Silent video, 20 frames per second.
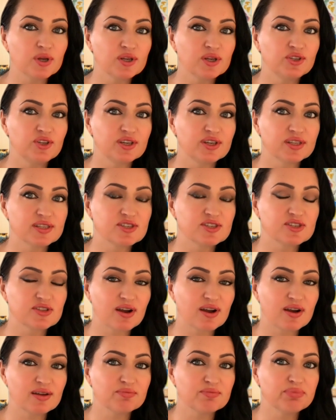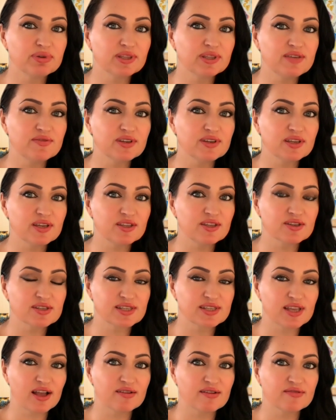you can start believing in
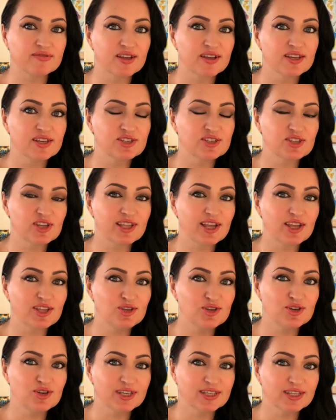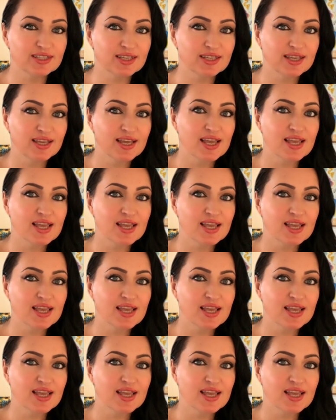yourself so that you can